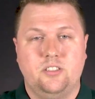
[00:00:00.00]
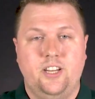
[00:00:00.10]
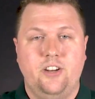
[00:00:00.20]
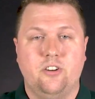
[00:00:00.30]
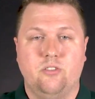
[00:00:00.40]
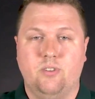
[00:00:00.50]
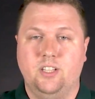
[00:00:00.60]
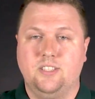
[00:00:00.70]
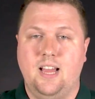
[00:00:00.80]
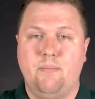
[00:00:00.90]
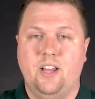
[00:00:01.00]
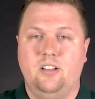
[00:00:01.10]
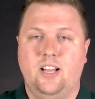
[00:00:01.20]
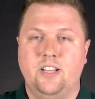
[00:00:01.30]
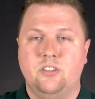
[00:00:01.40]
standard real-time
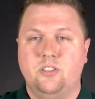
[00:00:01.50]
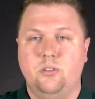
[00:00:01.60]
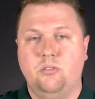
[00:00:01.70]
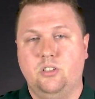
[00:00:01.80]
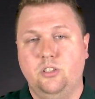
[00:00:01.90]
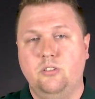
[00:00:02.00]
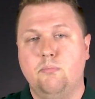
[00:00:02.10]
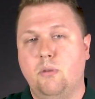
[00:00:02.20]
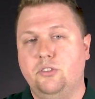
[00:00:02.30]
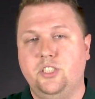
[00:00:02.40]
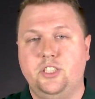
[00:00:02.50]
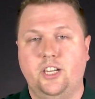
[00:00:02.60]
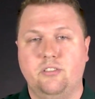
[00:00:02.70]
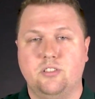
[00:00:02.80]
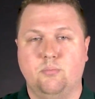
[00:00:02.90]
analyzer to include
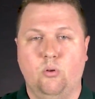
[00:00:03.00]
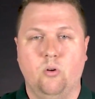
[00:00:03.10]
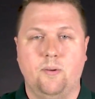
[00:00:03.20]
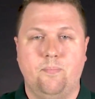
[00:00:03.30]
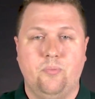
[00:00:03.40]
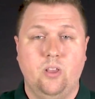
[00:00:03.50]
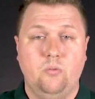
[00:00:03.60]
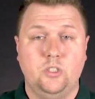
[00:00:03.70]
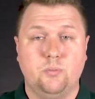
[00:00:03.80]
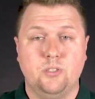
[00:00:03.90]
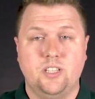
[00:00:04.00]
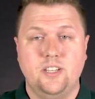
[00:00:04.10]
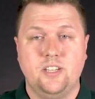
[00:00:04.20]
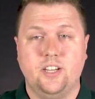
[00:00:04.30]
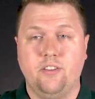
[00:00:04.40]
multi-channel support, which
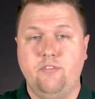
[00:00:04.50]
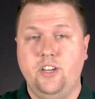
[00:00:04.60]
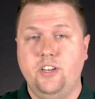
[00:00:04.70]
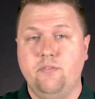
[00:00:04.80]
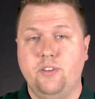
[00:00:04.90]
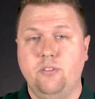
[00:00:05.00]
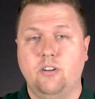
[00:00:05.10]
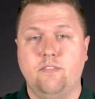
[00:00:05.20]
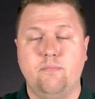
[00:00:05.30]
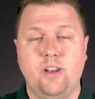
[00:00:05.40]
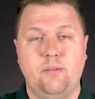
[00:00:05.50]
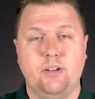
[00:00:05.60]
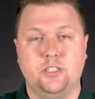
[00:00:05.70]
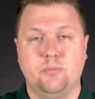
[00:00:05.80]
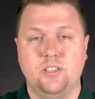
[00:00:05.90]
presented a convenient view of many
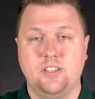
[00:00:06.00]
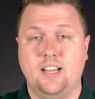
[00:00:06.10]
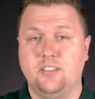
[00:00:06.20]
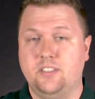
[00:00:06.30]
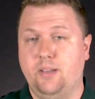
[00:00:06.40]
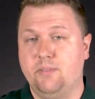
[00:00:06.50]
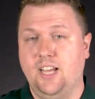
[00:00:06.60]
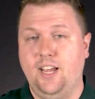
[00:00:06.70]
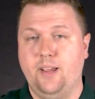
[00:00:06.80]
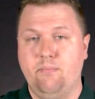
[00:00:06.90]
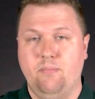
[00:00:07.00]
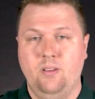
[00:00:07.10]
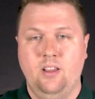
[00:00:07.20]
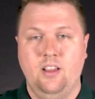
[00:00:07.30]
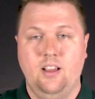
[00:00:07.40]
measurements at the same time.
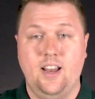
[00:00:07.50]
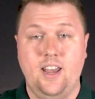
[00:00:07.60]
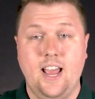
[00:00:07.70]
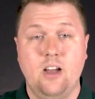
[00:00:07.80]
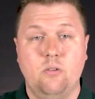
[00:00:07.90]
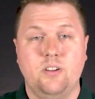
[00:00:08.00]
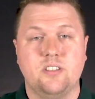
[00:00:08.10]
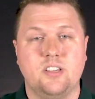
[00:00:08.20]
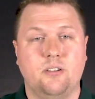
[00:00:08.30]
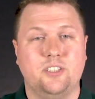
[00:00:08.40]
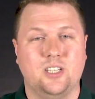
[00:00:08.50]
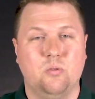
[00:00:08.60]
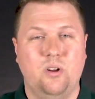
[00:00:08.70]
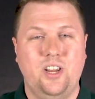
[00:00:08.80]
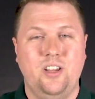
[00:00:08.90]
And now, in SoundCheck
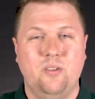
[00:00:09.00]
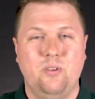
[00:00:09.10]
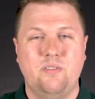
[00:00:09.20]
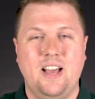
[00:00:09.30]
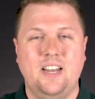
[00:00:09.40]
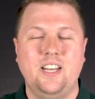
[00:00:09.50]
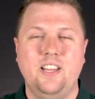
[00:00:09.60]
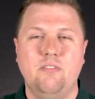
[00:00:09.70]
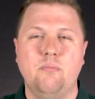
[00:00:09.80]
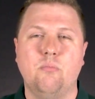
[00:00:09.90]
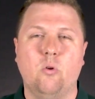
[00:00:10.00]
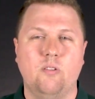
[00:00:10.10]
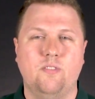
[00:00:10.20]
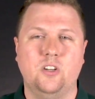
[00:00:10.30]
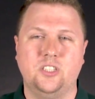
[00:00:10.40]
20, we've added even more
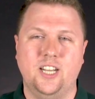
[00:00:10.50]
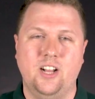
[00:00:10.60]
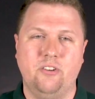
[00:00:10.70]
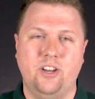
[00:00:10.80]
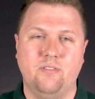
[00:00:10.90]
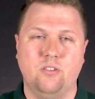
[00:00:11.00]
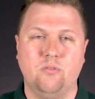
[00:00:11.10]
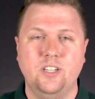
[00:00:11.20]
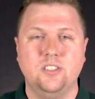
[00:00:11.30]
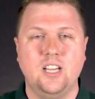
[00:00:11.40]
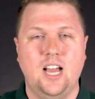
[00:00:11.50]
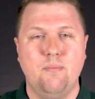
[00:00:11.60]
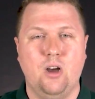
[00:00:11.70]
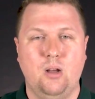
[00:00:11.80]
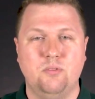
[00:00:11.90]
functionality for
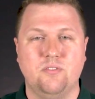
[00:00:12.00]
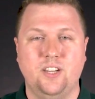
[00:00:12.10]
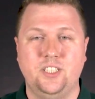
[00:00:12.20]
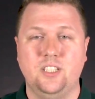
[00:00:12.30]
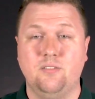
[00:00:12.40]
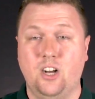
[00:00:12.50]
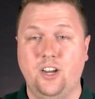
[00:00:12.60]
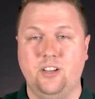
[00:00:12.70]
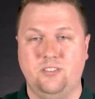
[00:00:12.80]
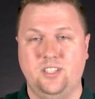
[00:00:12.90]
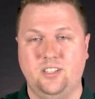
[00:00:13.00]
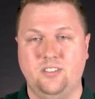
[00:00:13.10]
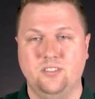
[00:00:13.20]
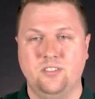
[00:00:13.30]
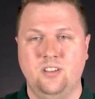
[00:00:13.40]
real-time observation of audio
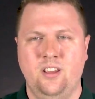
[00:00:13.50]
signals.